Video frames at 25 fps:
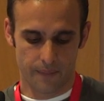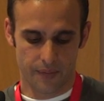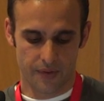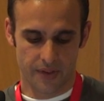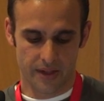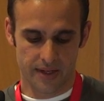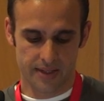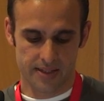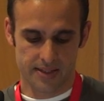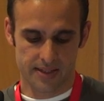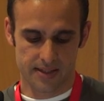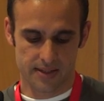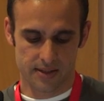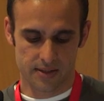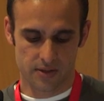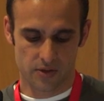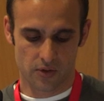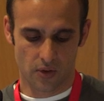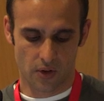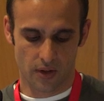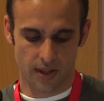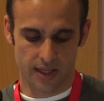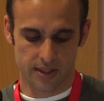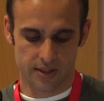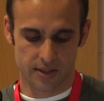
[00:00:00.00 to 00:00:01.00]
this.
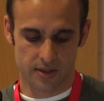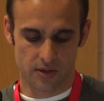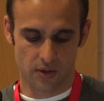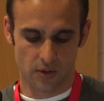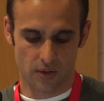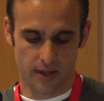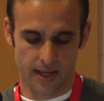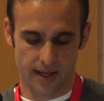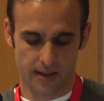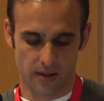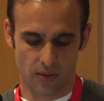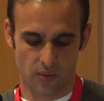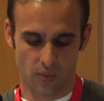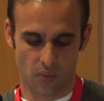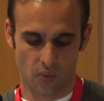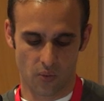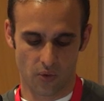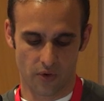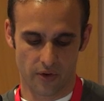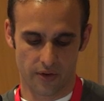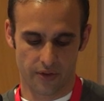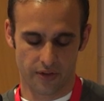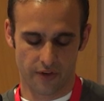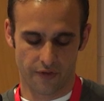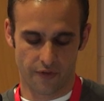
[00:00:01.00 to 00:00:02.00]
So let's look at
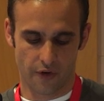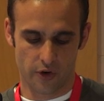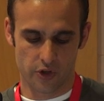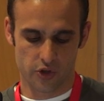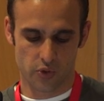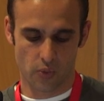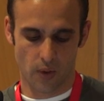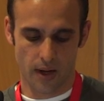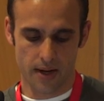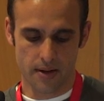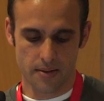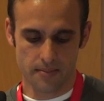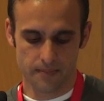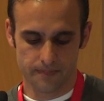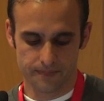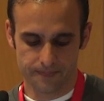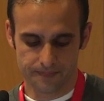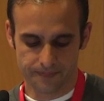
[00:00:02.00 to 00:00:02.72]
the first one.